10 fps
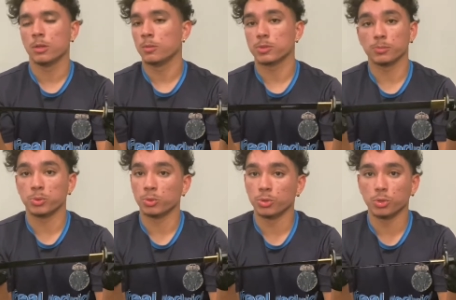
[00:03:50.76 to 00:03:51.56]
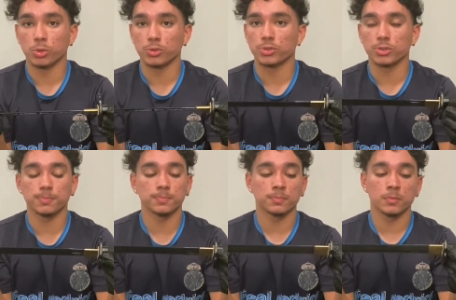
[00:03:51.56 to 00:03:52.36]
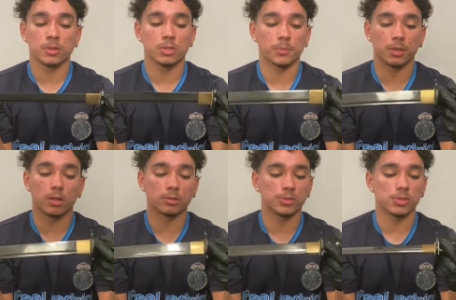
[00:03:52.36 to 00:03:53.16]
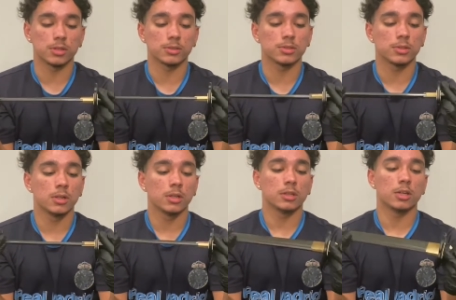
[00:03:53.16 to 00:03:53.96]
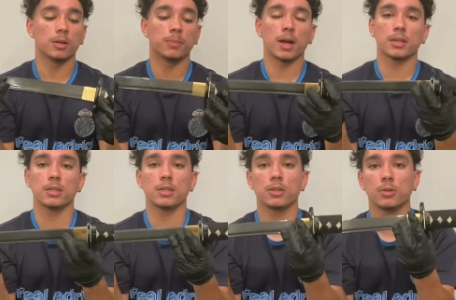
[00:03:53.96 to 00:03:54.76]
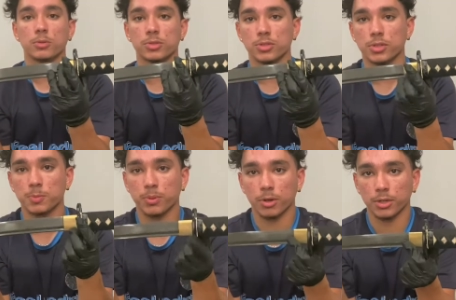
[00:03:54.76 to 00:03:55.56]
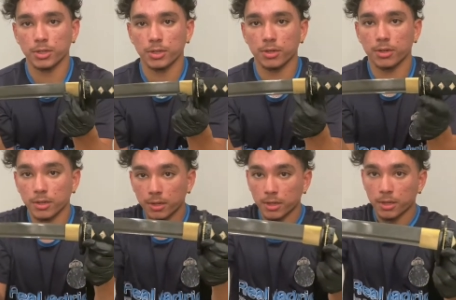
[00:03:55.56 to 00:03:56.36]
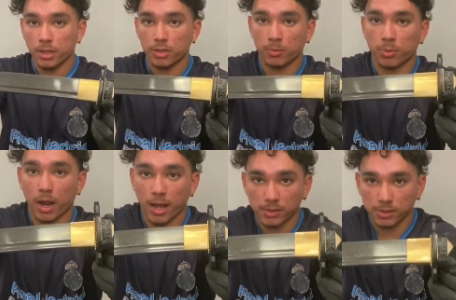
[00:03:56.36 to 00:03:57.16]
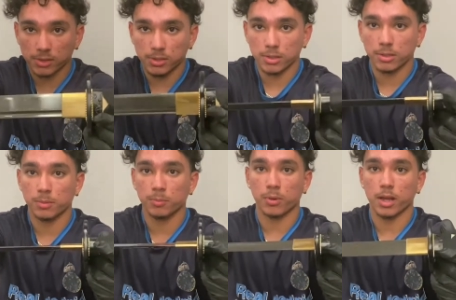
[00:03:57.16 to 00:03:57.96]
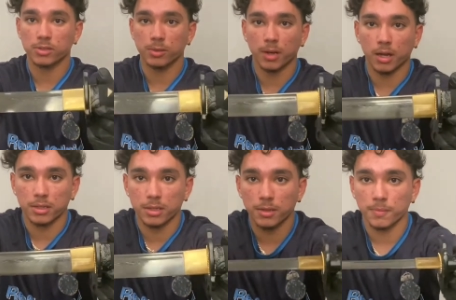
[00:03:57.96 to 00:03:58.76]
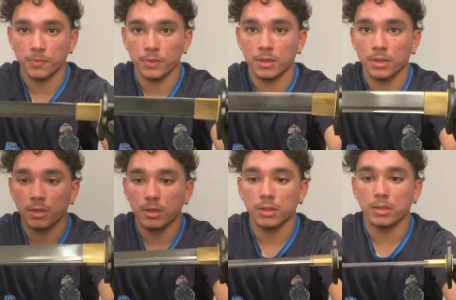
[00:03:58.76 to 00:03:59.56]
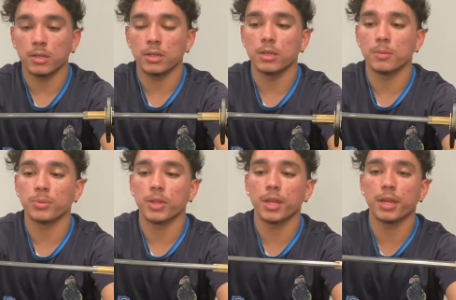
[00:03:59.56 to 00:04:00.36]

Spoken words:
some pool noodles or something along those lines. The habaki, which is this part here, it's a brass habaki. The blade